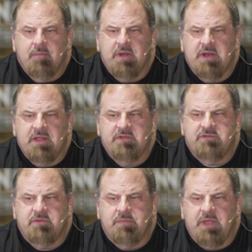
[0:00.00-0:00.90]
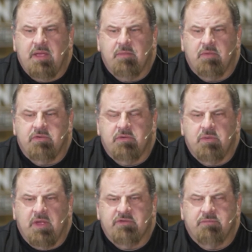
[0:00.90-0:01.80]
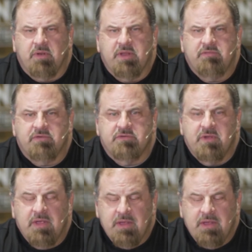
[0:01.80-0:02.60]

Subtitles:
but it is to be able to, as believers,